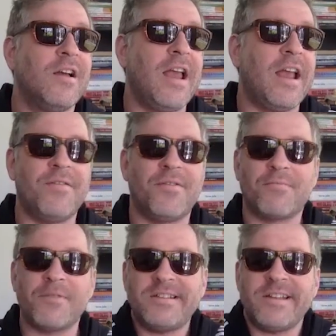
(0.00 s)
And the
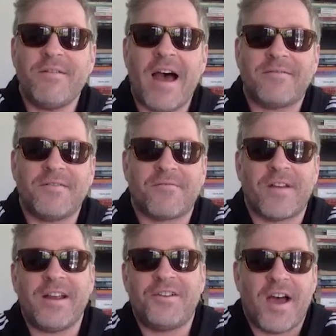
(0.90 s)
reason you have to
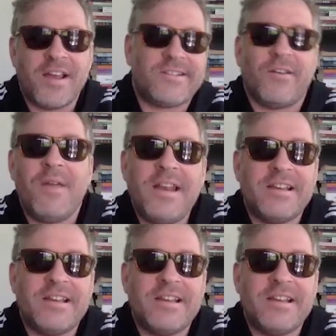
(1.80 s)
franchise so many